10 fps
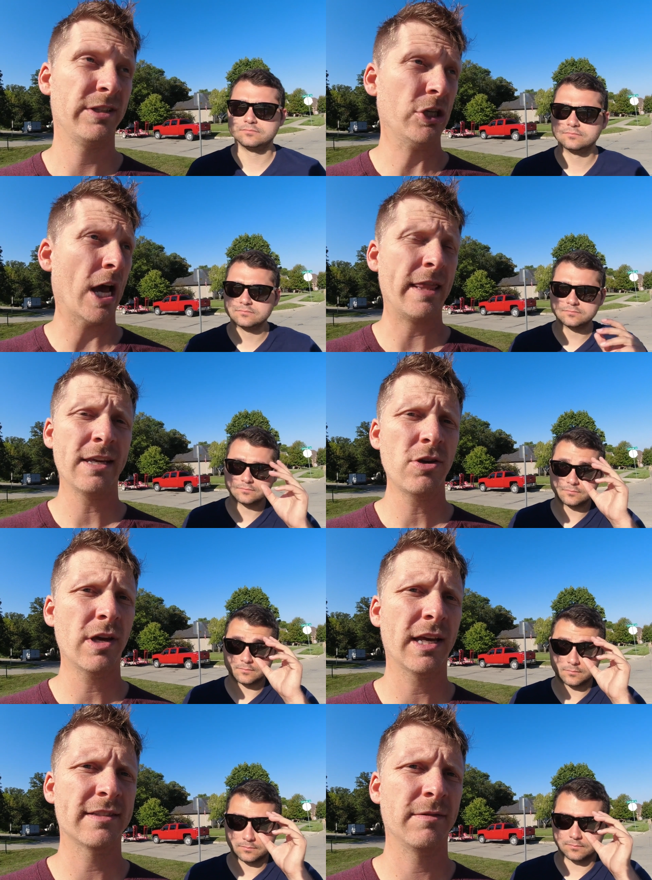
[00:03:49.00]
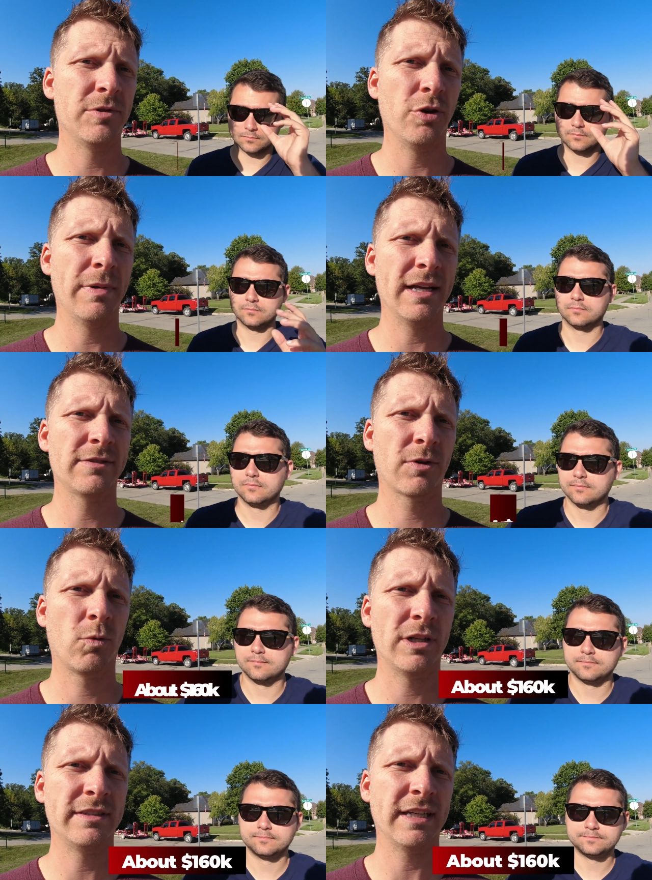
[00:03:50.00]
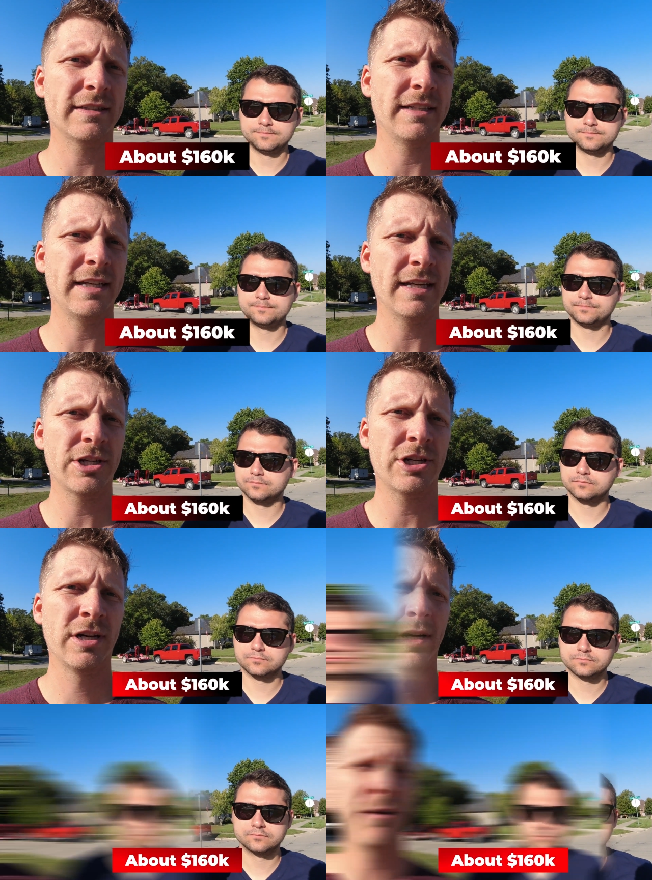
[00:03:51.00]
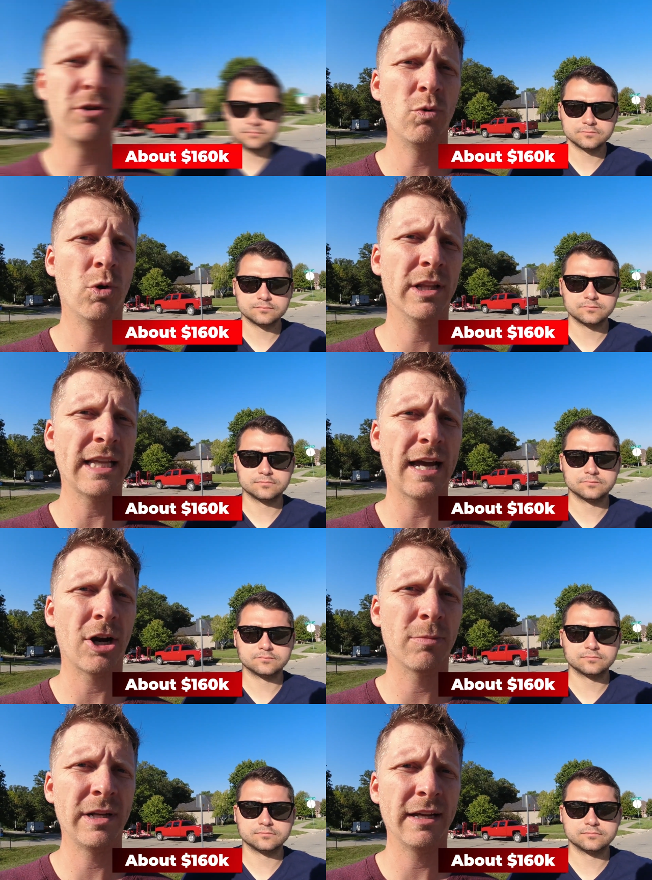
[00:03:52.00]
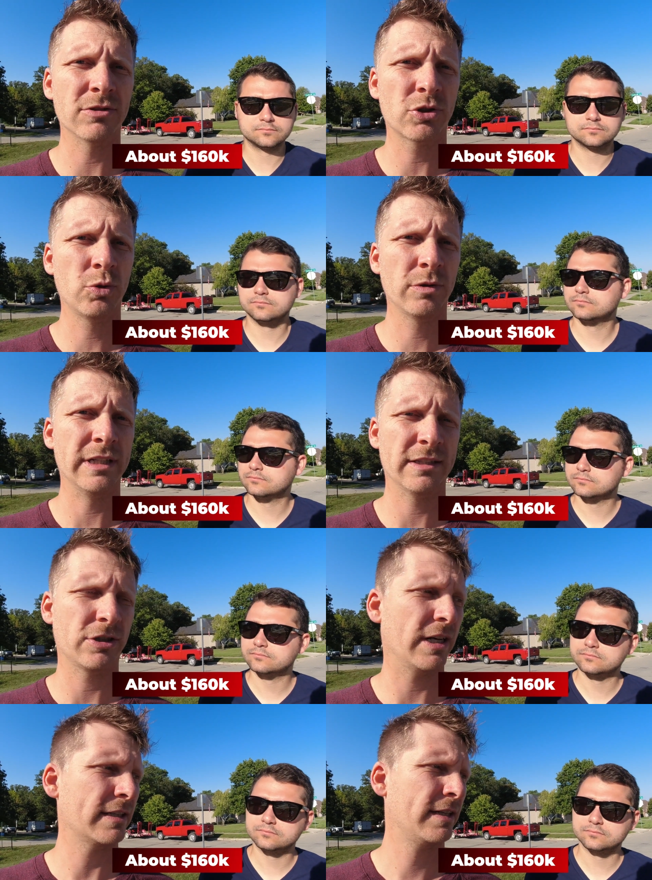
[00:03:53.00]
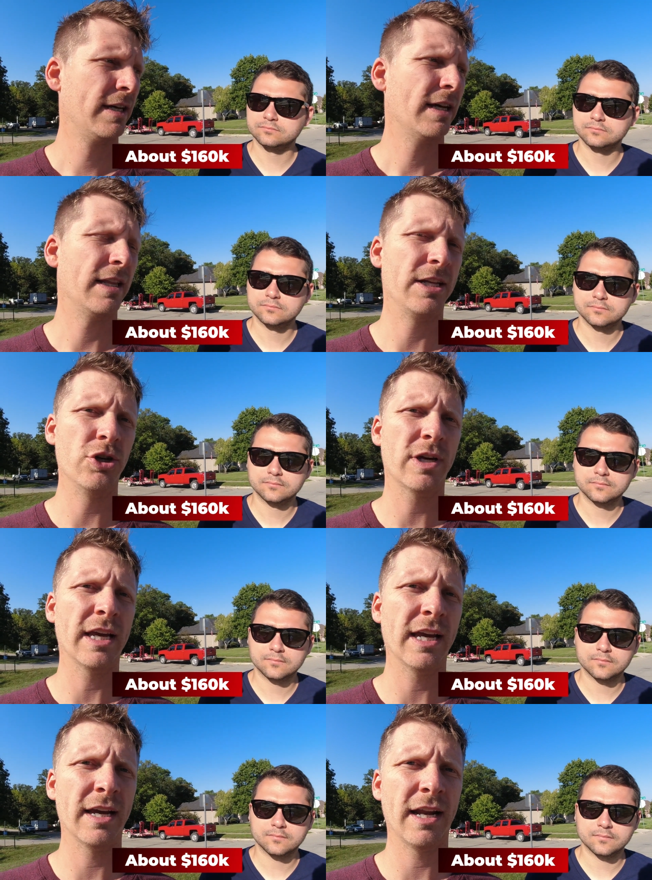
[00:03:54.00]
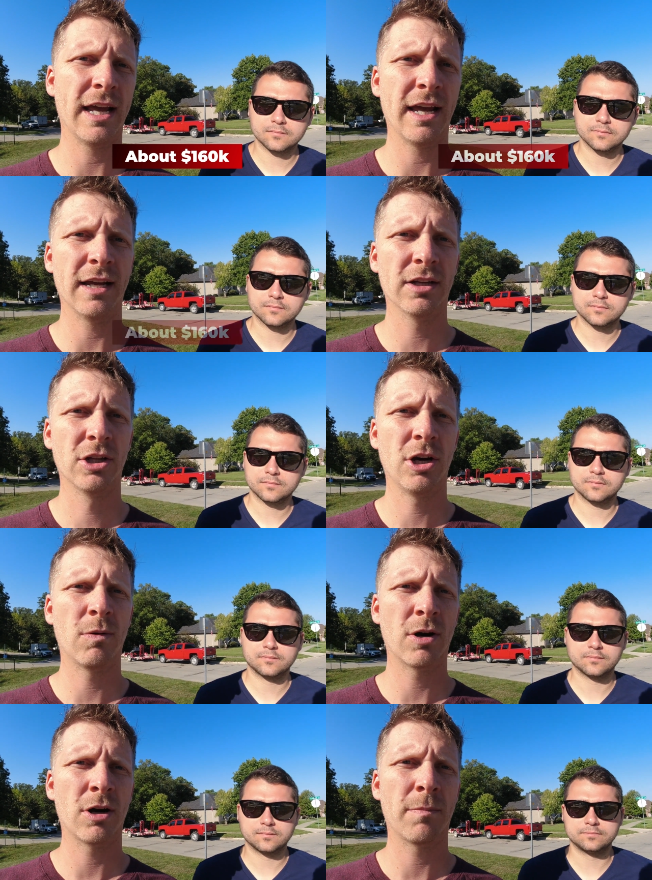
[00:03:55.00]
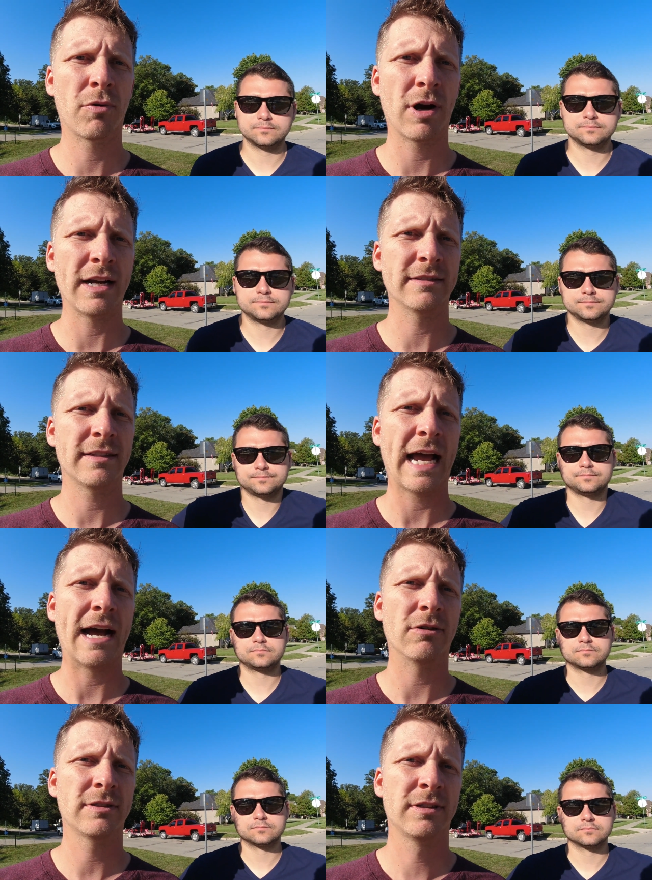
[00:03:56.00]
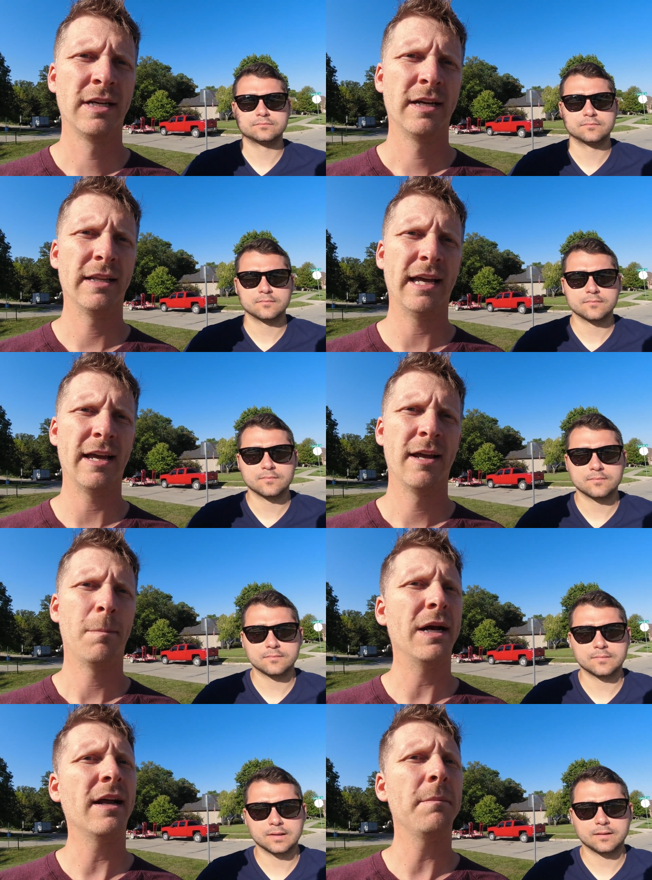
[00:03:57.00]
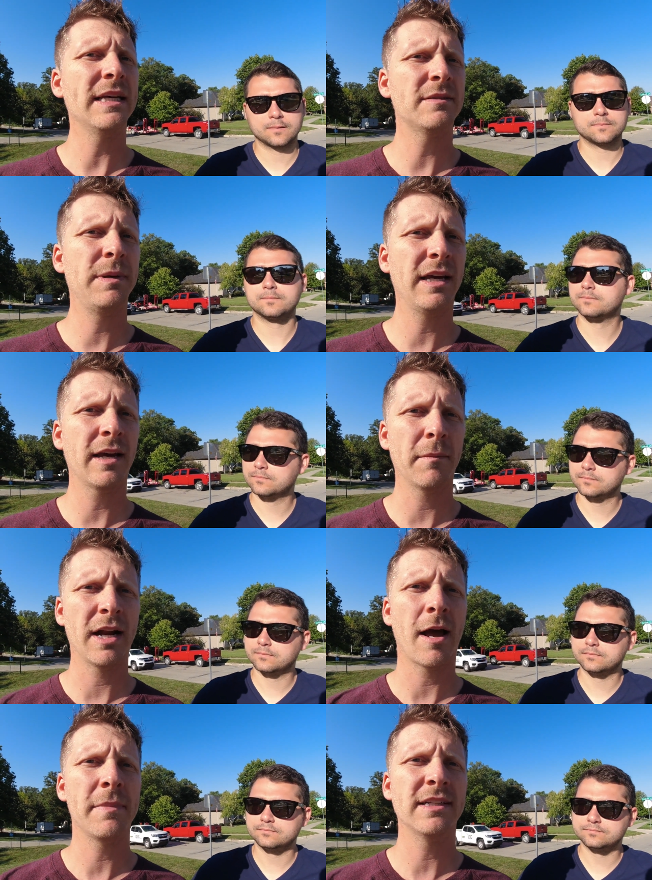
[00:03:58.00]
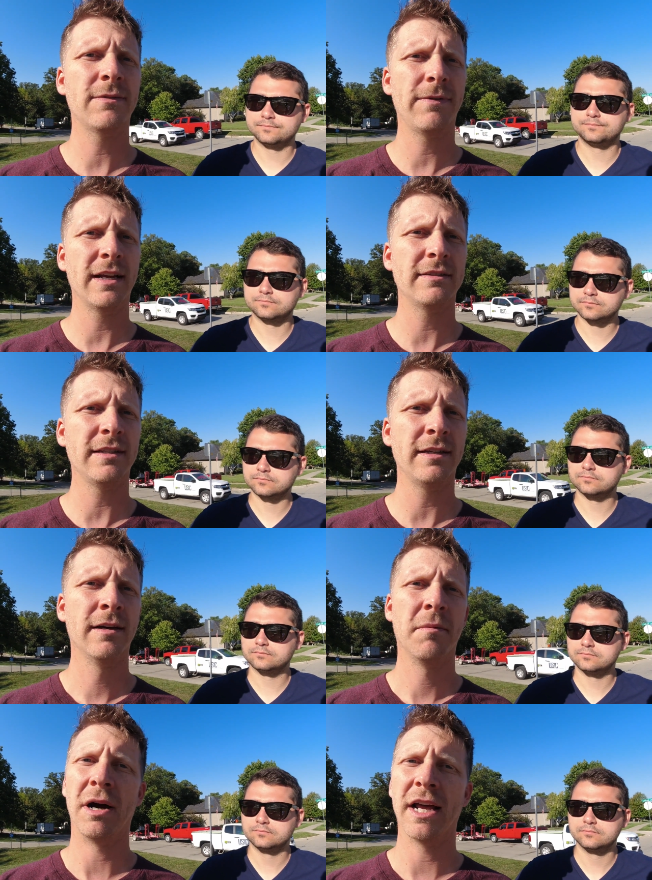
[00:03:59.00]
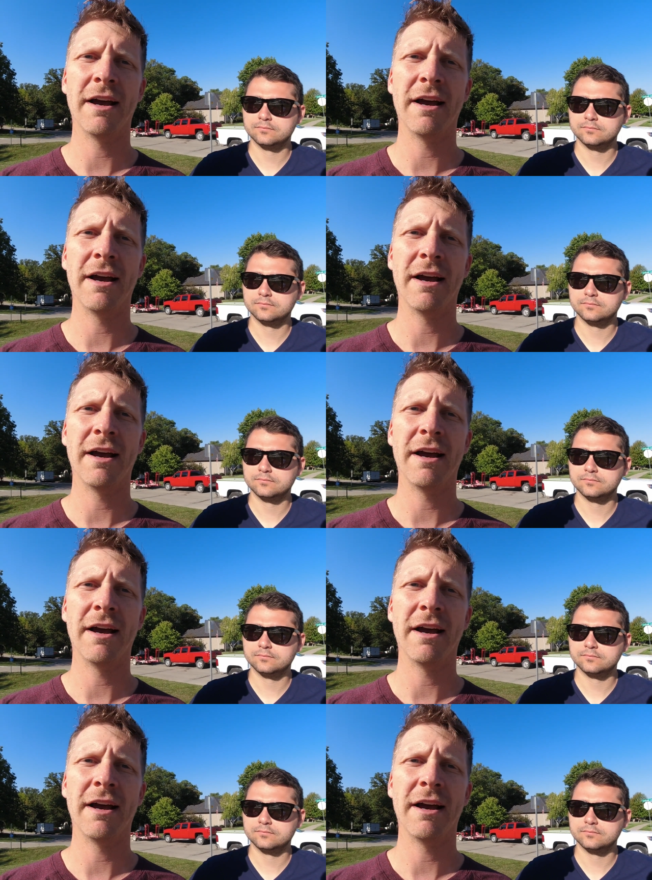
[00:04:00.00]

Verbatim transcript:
Speaker 1: one, you, I think you could get some two beds for 160 ish if you want that Urbandale school district. Then you can get a lower priced house that might not be as big, might not be as fancy, might